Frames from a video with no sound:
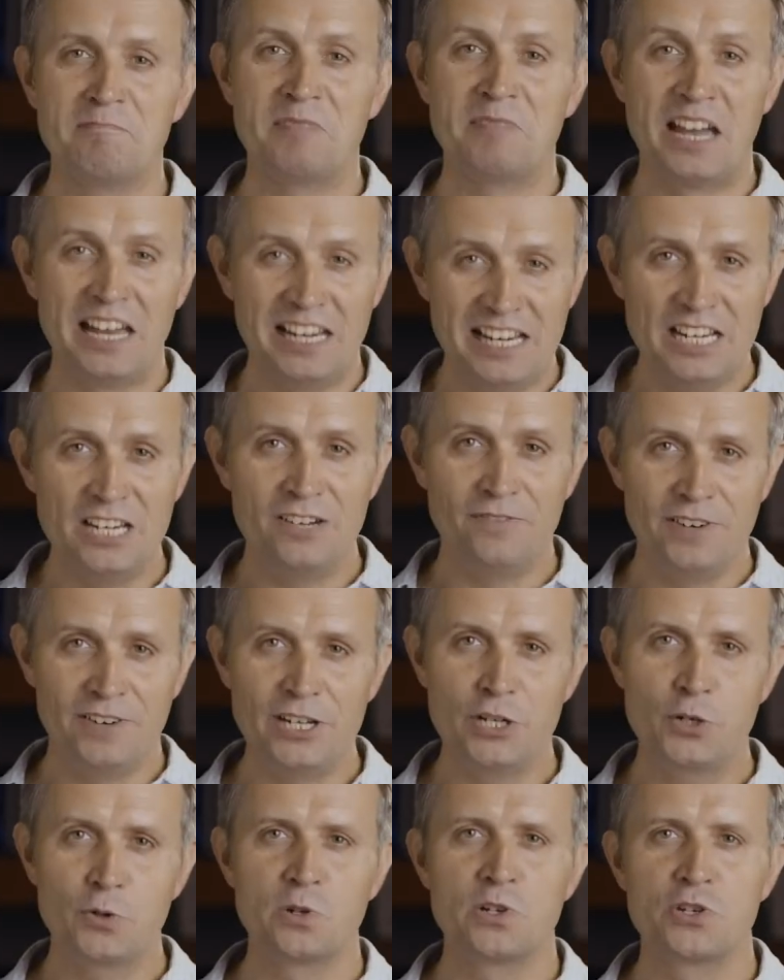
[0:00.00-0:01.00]
and
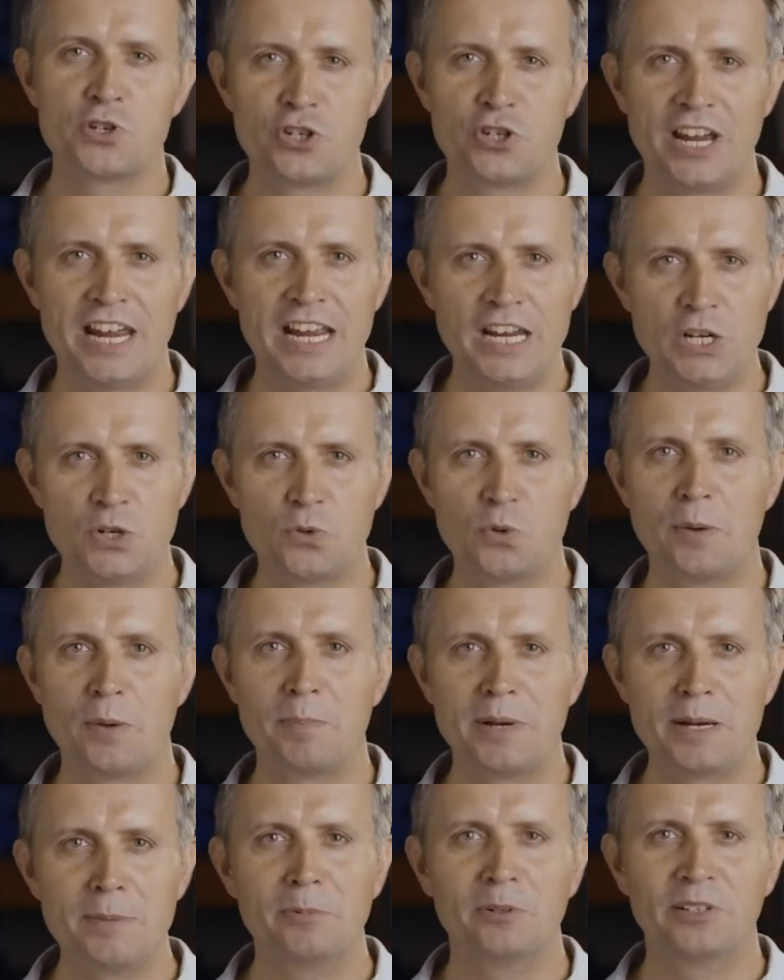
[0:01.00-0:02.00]
individuals change when
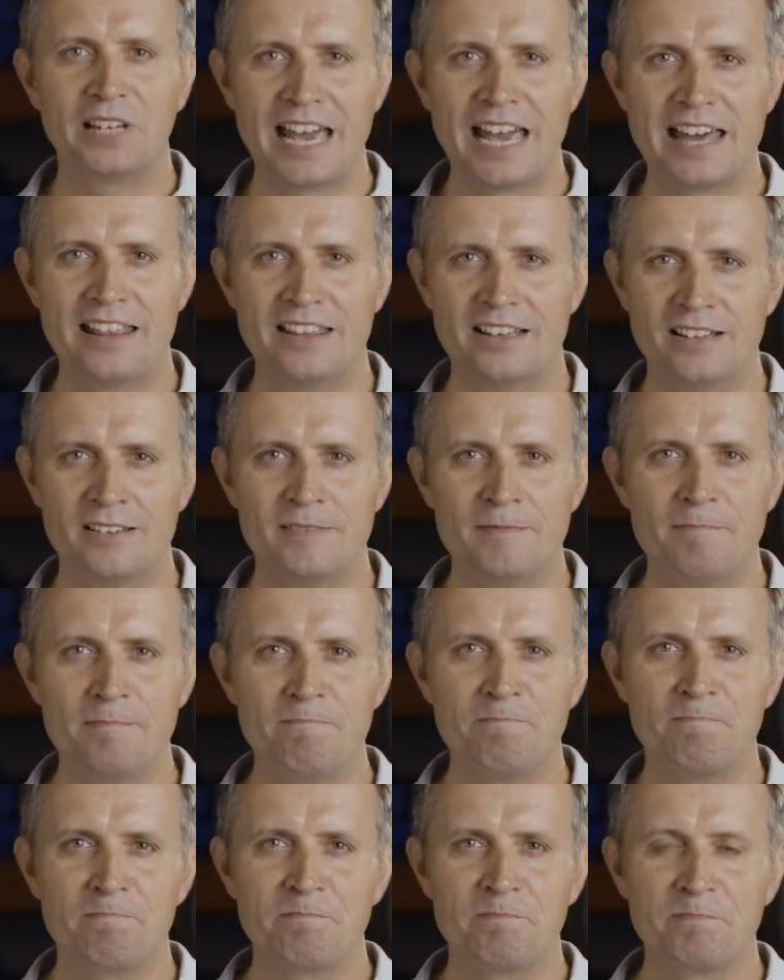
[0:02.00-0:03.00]
people gather,
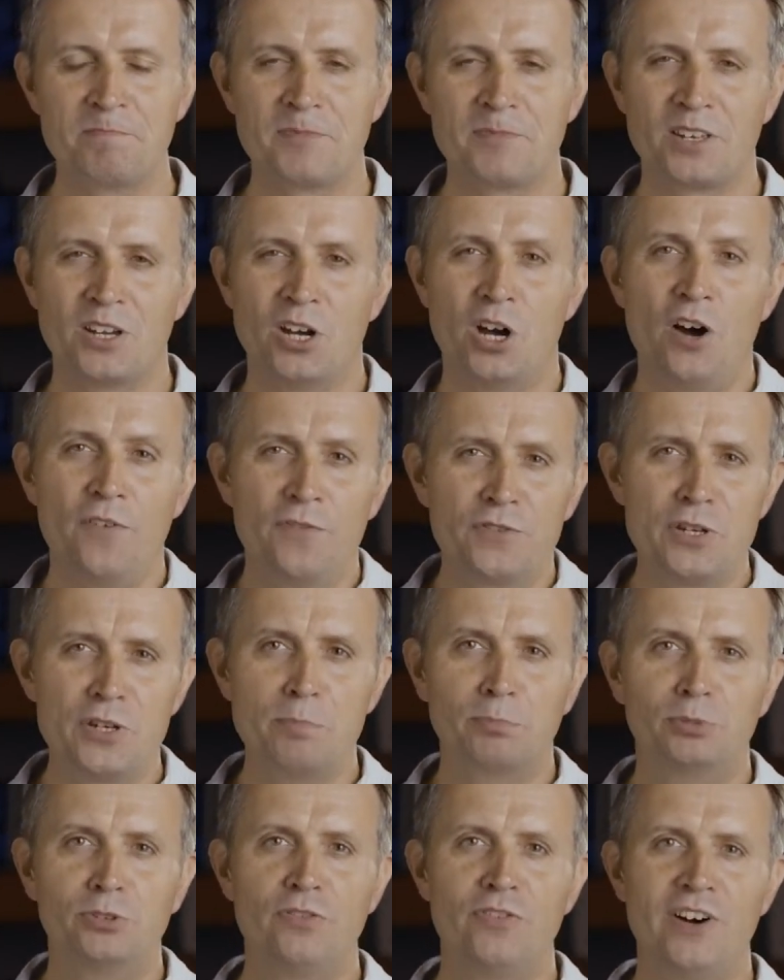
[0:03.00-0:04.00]

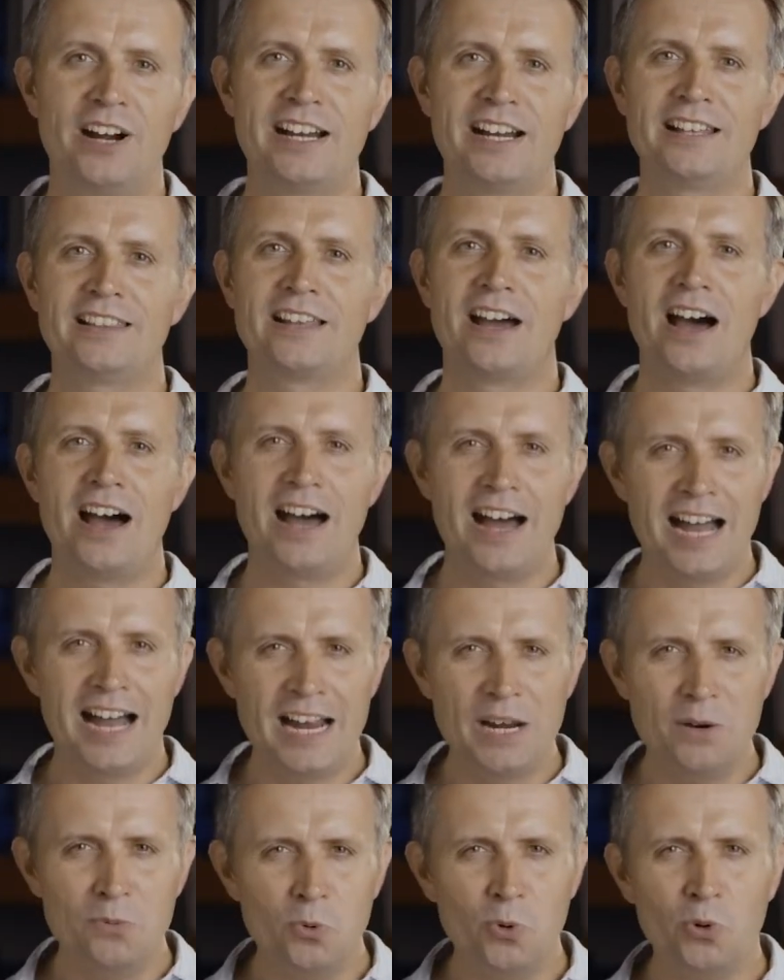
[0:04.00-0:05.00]
often providing the
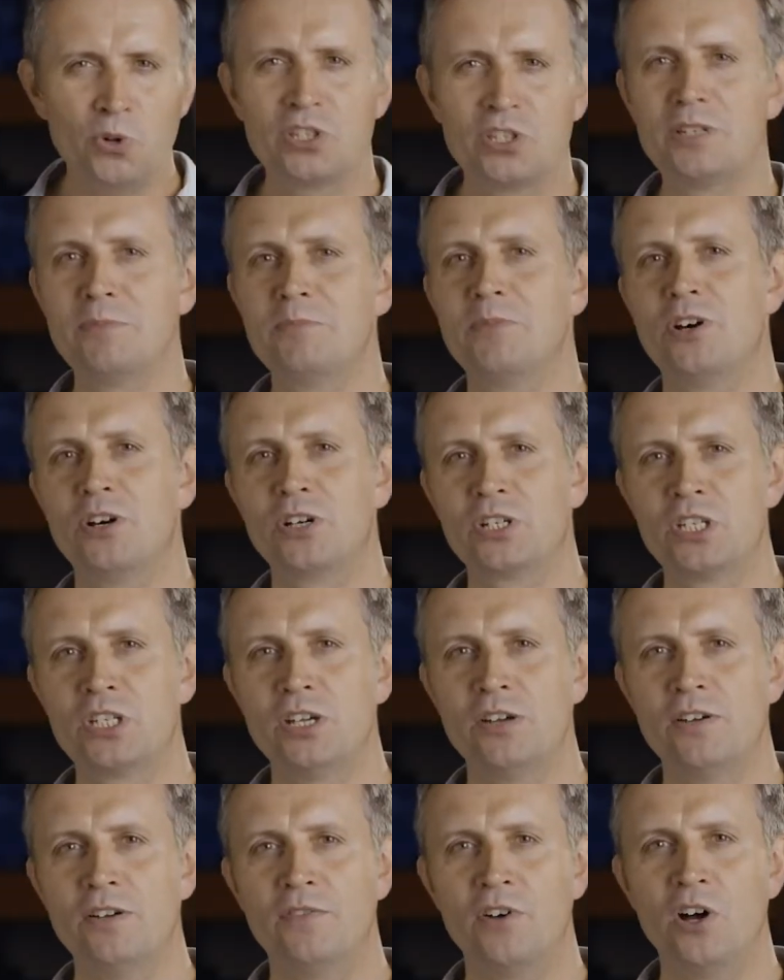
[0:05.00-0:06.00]
high watermarks
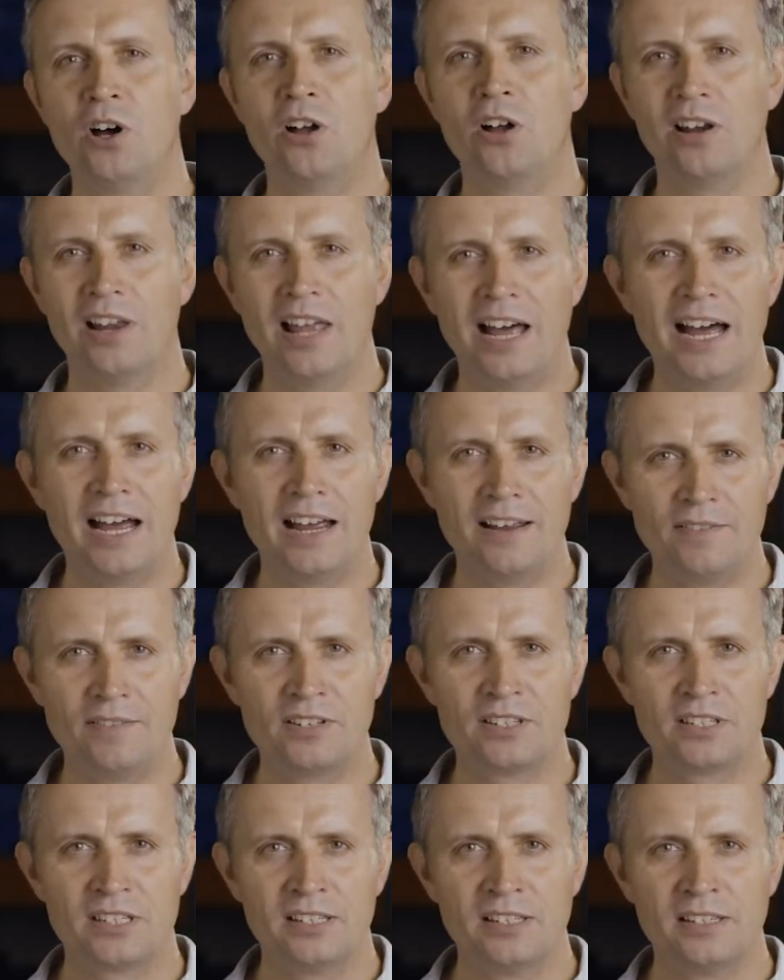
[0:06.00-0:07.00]
of our
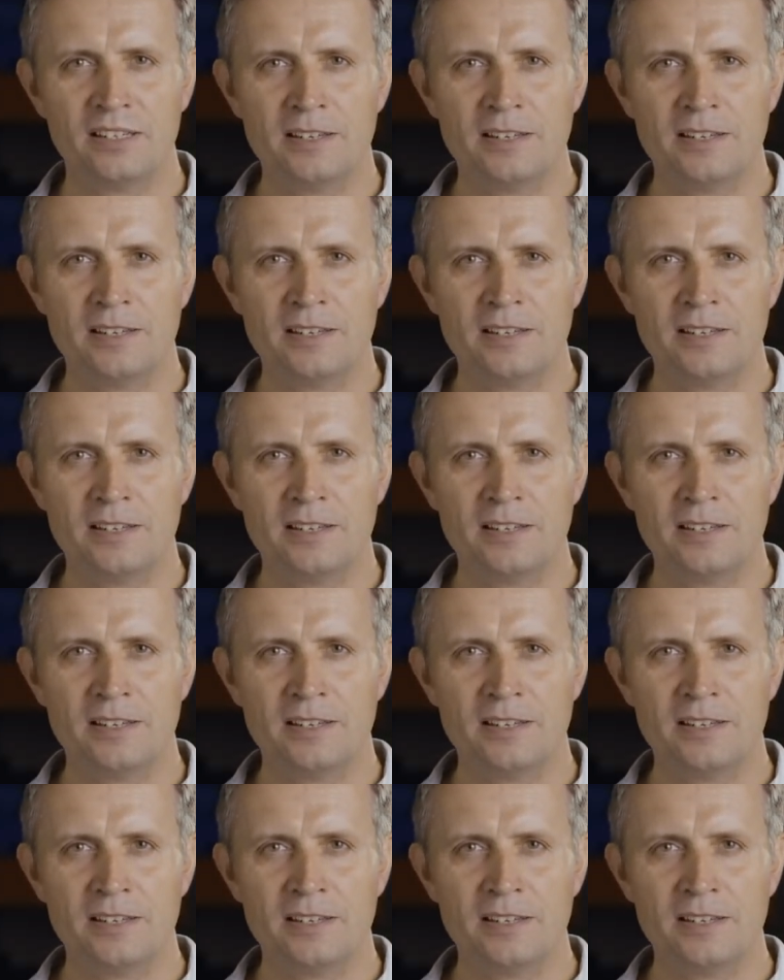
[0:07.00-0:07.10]
lives.